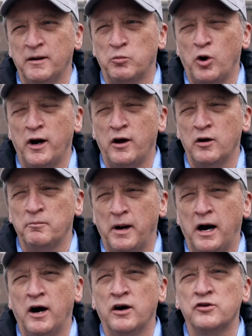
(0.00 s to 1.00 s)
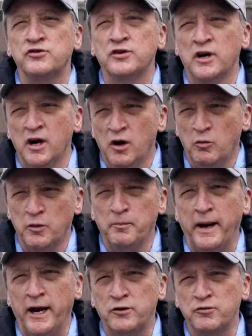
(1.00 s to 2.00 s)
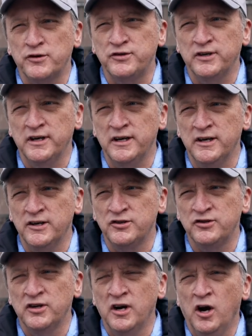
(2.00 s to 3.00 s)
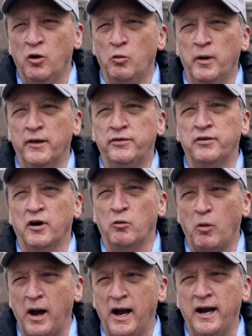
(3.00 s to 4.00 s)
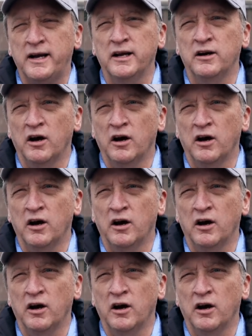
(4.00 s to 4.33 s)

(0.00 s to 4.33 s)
they brought out a barge with mattresses, with uh, rock and